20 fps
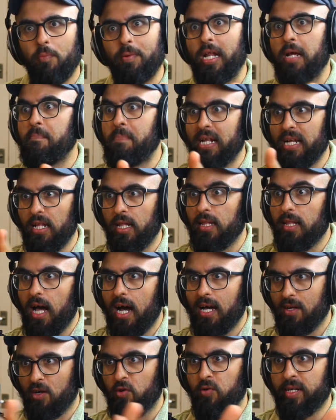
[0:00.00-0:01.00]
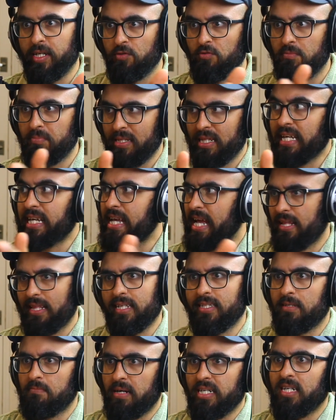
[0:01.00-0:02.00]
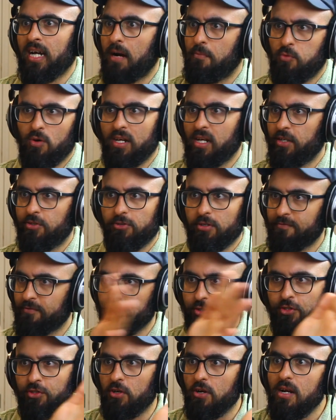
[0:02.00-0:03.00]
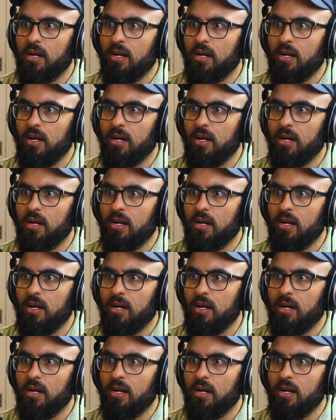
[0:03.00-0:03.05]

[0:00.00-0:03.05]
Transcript: but I bet a lot of critics would be like, yeah, that's in my top 100 for sure.